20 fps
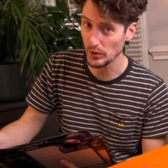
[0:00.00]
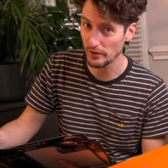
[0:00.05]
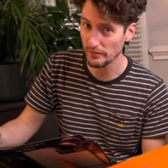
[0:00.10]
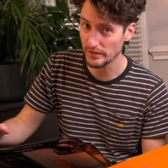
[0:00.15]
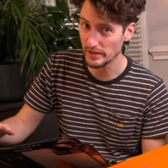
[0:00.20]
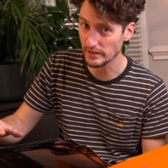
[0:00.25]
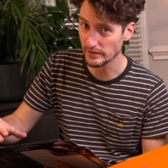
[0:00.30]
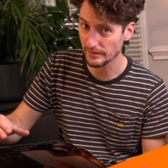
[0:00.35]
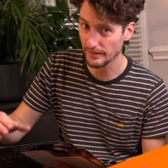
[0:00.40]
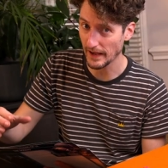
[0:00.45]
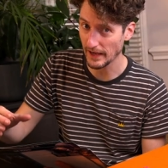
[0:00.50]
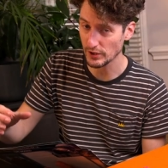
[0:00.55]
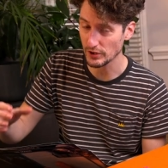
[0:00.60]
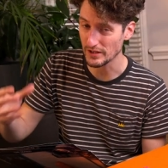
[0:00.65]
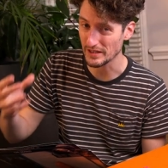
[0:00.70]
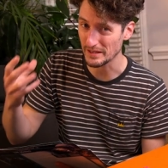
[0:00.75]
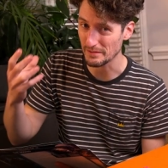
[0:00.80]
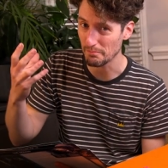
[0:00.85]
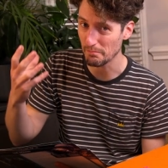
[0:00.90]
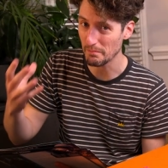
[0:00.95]
of these
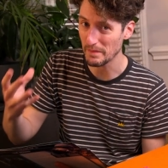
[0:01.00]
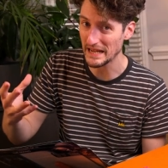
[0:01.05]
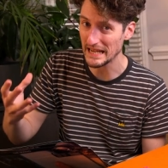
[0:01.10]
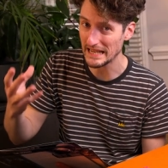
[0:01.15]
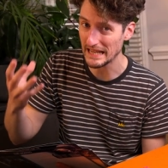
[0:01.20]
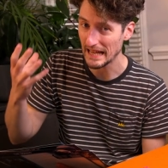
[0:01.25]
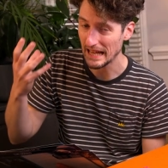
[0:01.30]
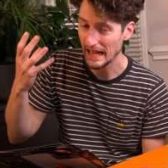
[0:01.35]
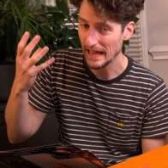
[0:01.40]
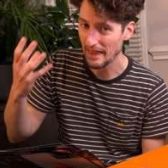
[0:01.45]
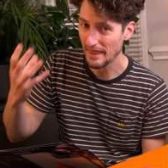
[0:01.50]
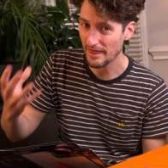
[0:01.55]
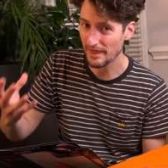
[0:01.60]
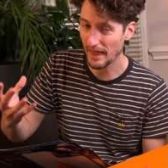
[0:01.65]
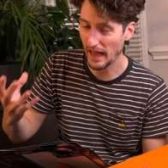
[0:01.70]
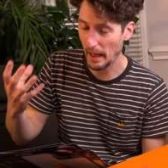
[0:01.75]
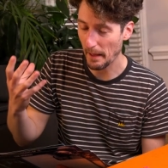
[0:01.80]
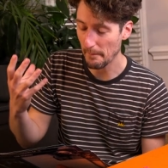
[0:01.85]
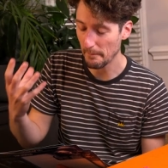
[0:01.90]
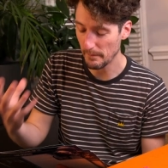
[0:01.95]
factions meet
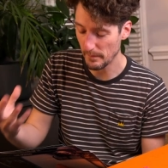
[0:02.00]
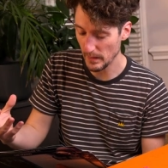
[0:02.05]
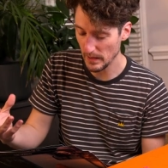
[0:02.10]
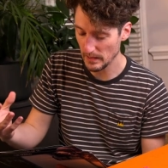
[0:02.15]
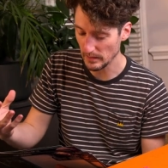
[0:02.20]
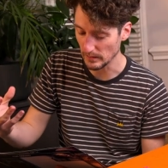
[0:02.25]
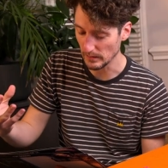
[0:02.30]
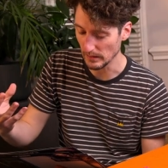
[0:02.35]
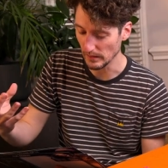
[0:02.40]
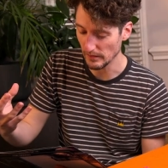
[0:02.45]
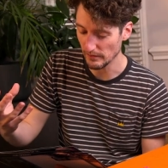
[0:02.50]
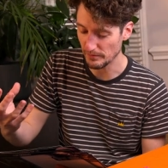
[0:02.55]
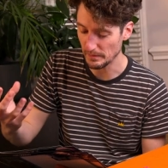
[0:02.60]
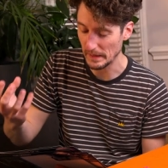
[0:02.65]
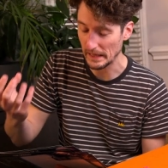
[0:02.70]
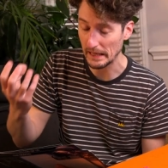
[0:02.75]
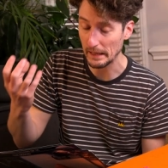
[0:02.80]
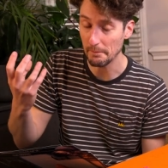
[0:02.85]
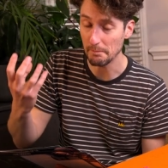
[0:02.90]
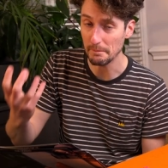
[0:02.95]
that bill of
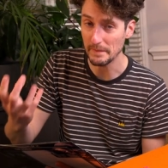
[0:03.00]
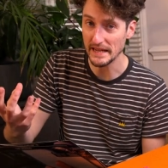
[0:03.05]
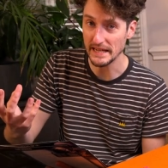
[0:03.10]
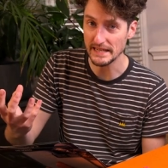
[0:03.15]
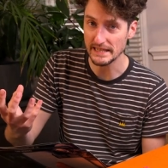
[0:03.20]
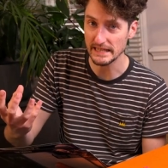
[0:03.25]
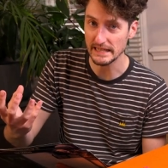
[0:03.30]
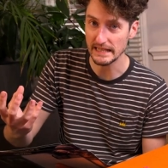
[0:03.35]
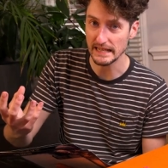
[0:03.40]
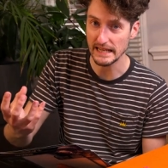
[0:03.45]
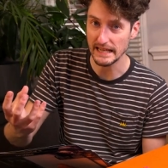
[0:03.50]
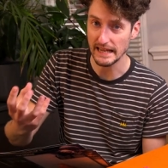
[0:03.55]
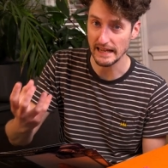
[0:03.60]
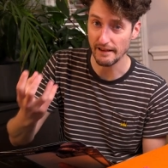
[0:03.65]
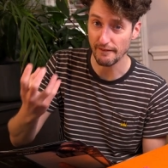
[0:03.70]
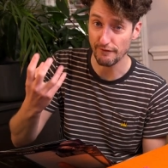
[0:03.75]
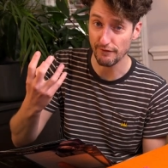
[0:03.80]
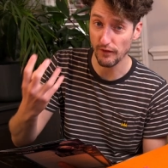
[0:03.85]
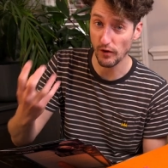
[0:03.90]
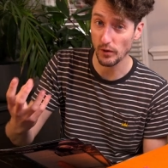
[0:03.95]
being immediately
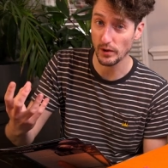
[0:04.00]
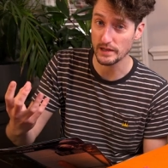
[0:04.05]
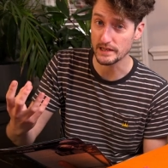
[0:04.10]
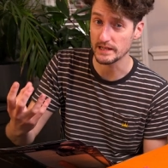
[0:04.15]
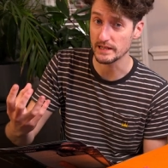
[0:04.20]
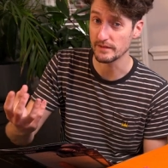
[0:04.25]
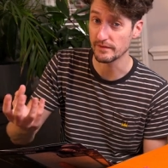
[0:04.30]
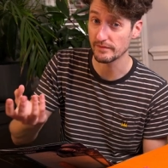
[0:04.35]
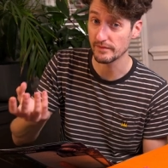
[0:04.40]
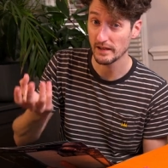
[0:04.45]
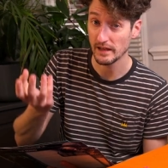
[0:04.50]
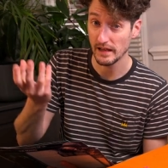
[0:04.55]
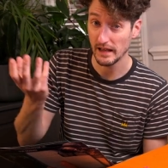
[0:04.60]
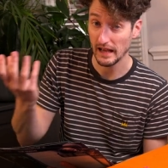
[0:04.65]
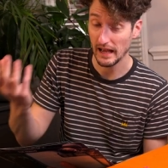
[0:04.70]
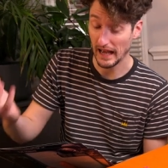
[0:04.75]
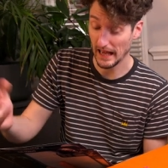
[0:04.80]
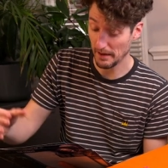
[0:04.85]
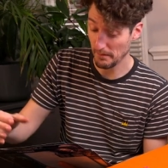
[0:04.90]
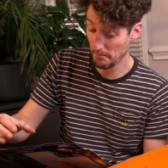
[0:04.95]
evocative
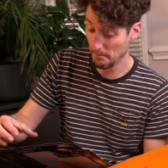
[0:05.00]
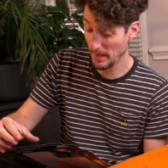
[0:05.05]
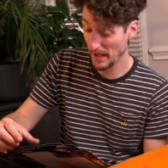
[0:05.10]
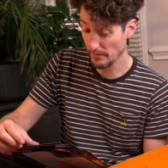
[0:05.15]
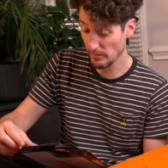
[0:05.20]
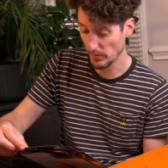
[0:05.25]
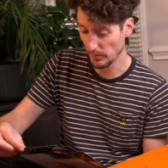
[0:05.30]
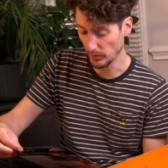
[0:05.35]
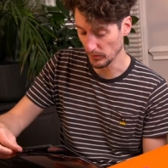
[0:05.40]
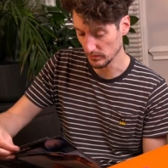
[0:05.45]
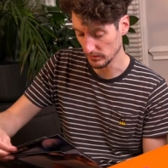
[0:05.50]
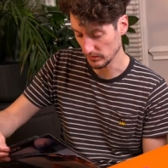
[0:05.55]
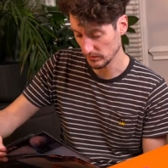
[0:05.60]
and memorable.